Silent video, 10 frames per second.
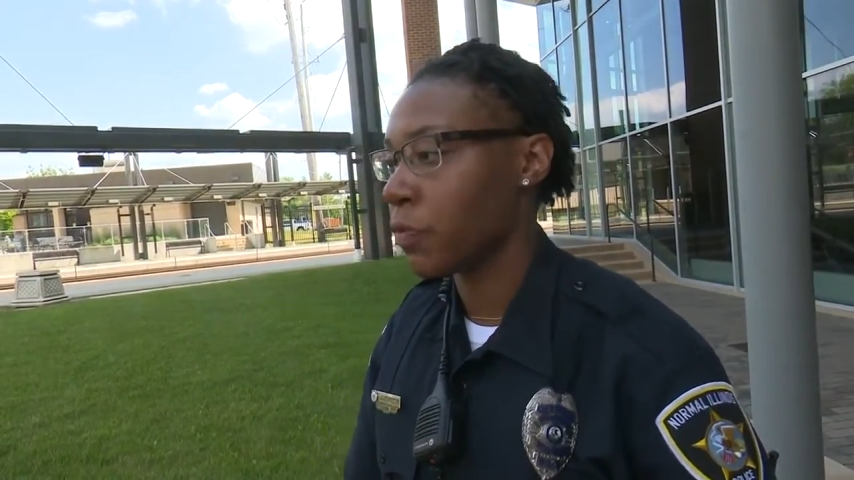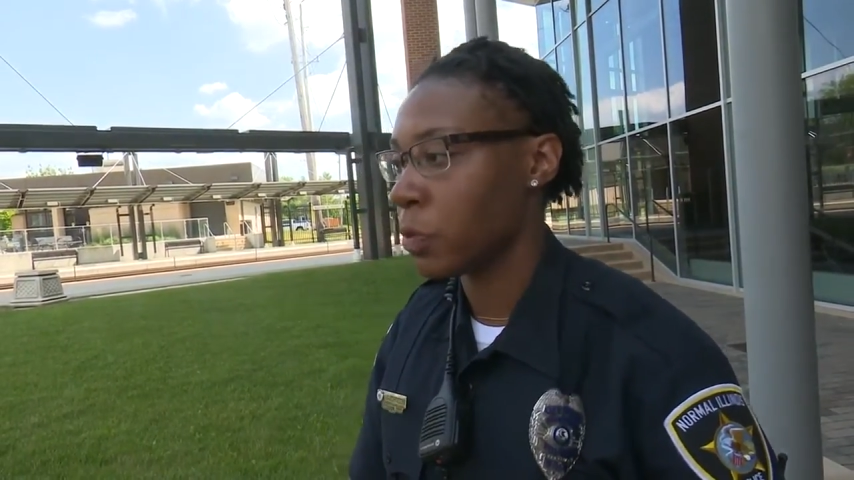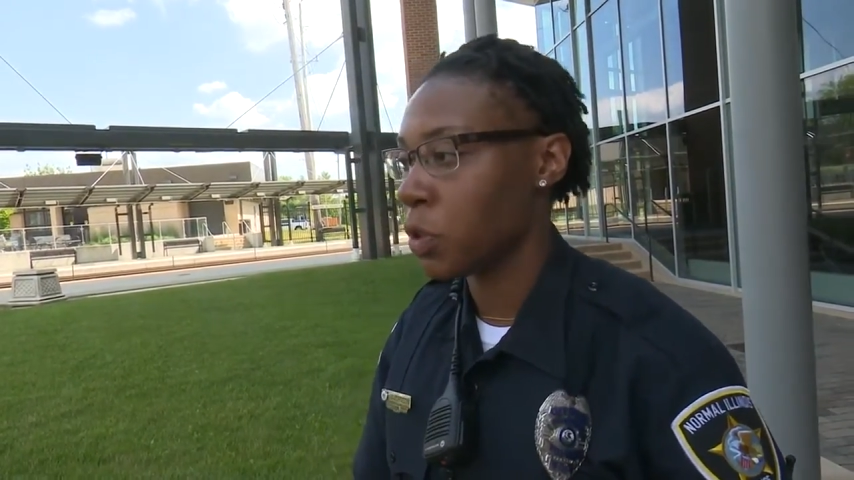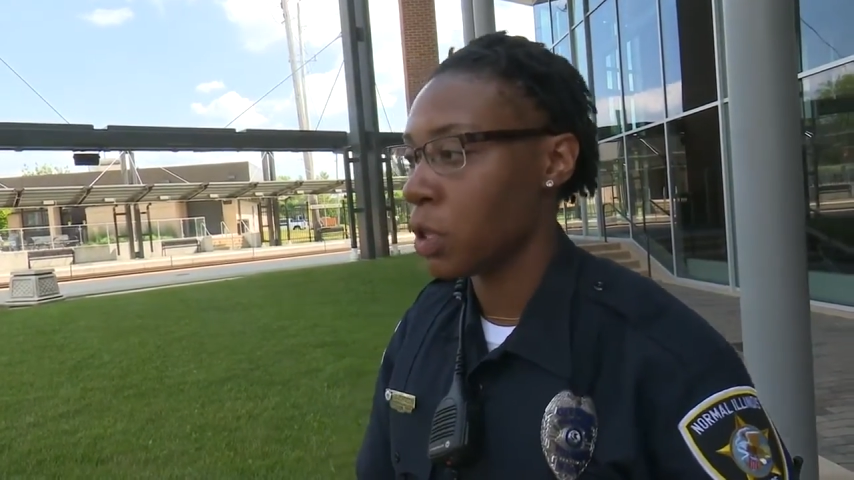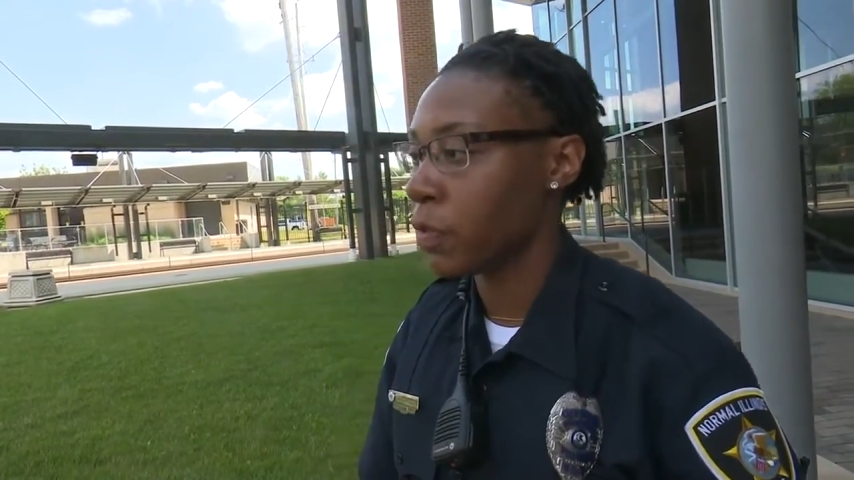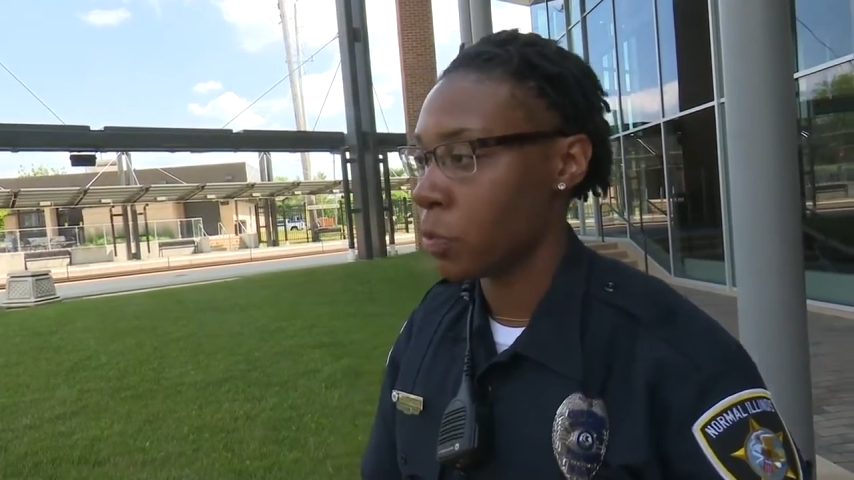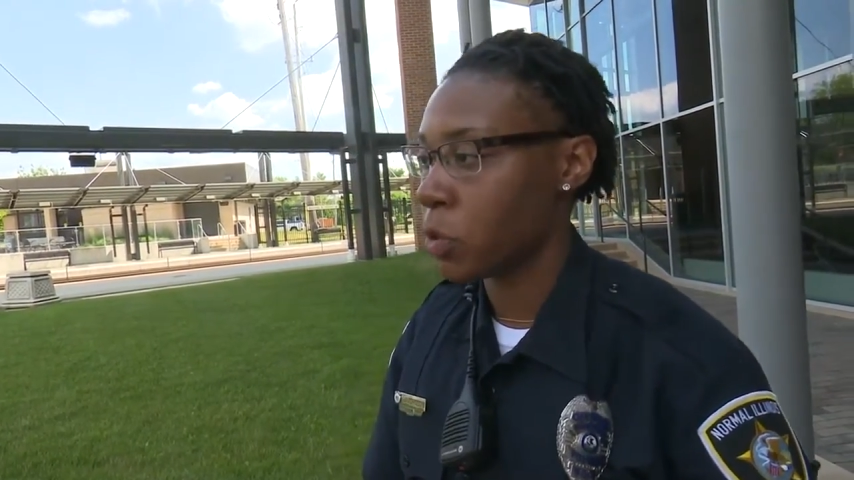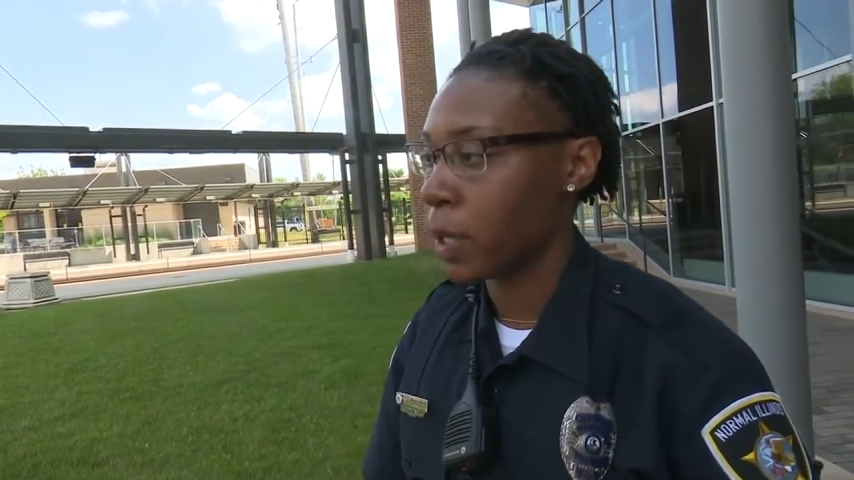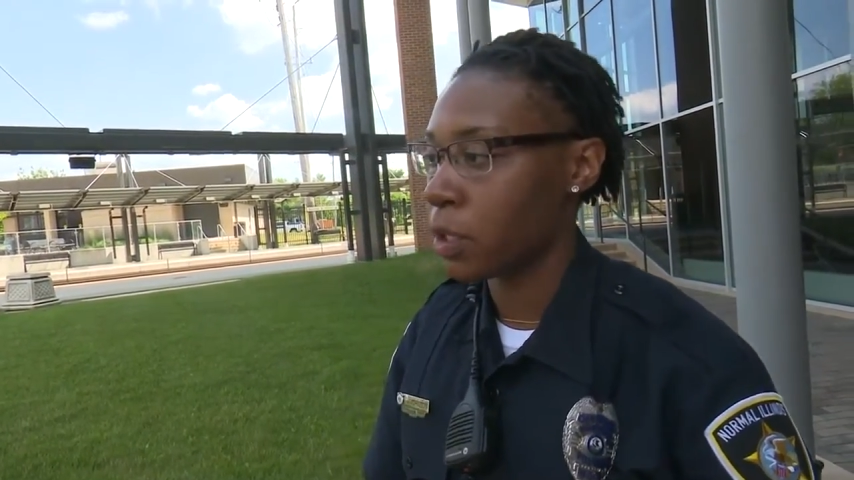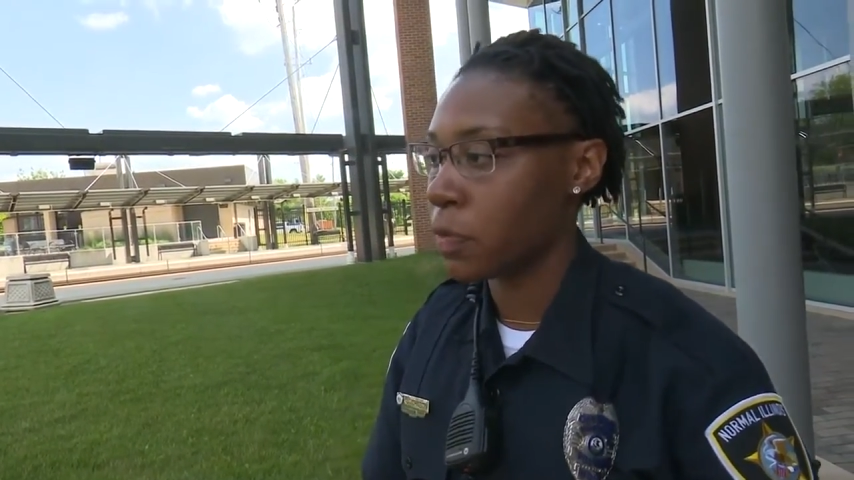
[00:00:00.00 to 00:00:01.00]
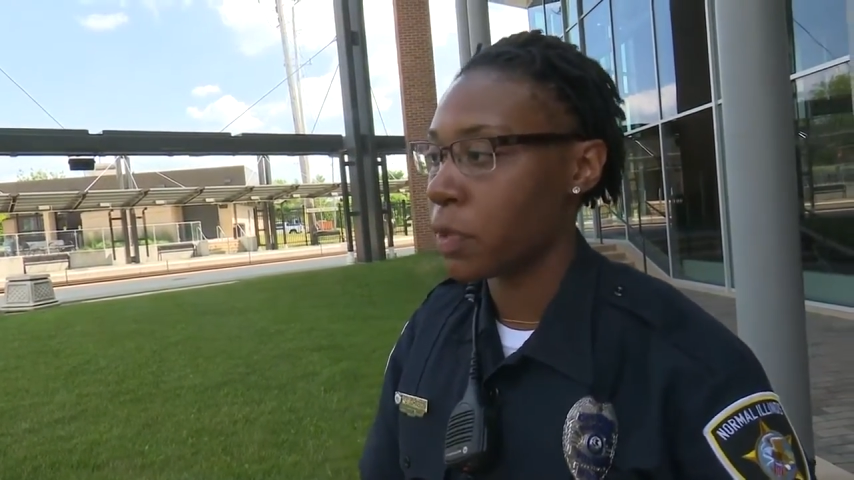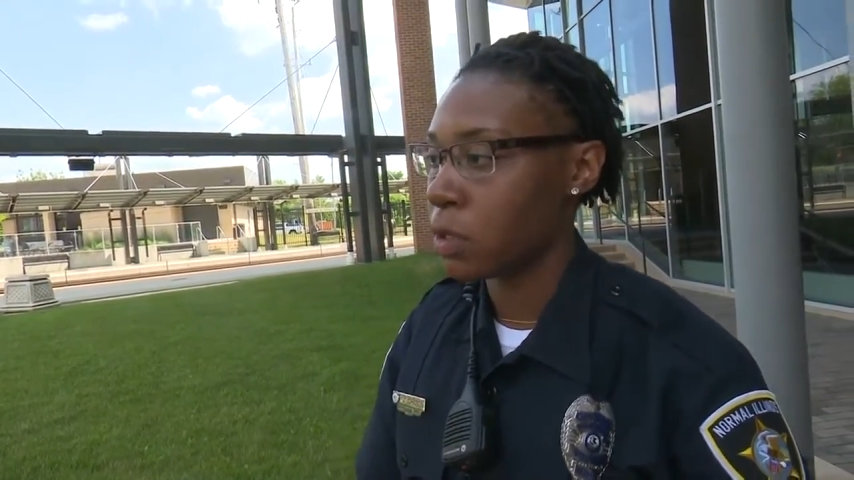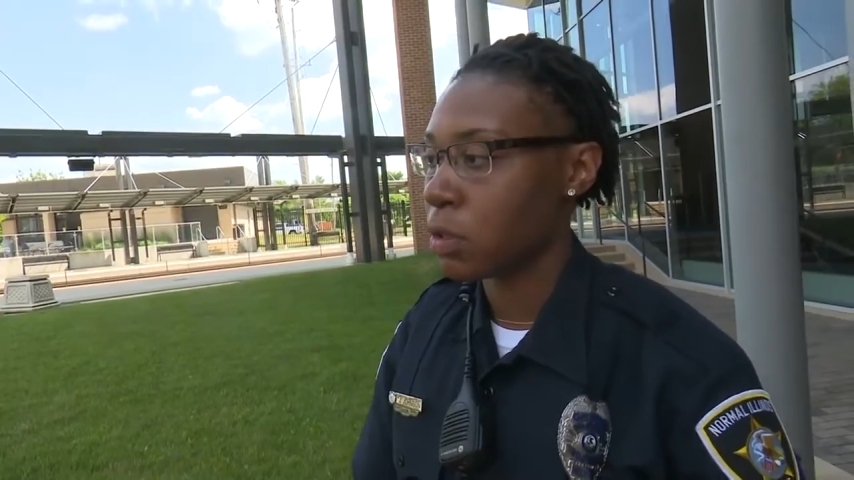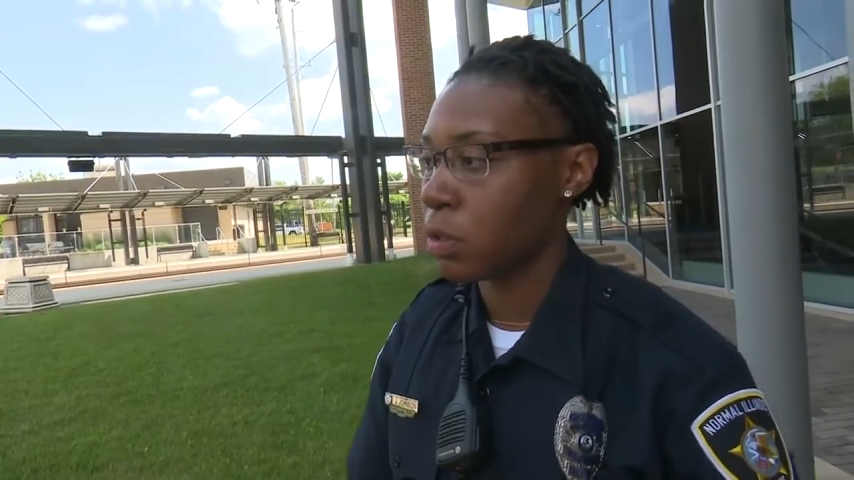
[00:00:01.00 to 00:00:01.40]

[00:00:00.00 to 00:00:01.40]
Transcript: from two different perspectives.